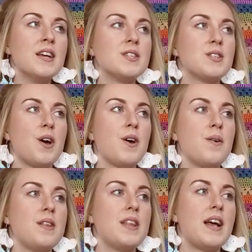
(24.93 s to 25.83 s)
So
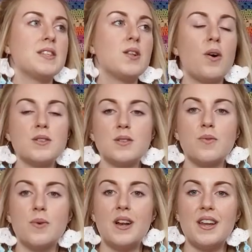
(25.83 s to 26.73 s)
there's lots
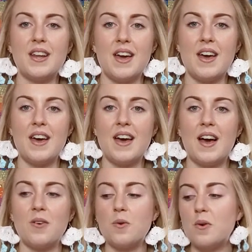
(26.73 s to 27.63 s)
of wool in here
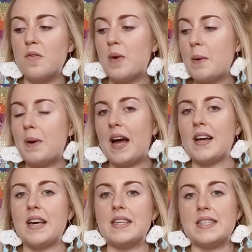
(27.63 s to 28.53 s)
and all of my
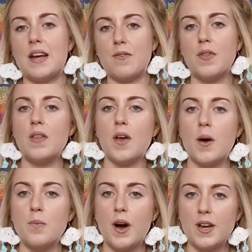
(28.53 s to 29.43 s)
blankets and everything
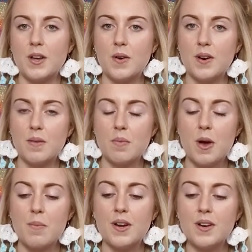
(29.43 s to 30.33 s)
that I'm working on at the
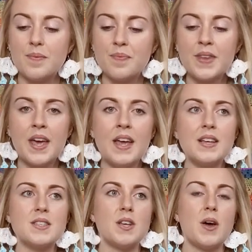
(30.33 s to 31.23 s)
moment.
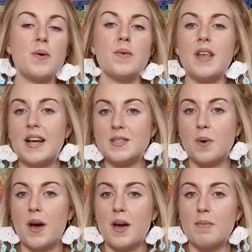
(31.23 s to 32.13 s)
So
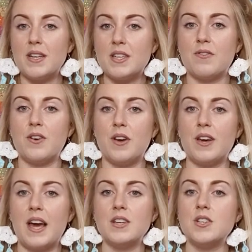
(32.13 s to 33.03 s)
that's why I'm in a different
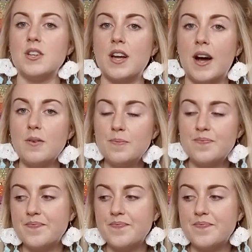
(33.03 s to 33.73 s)
location now.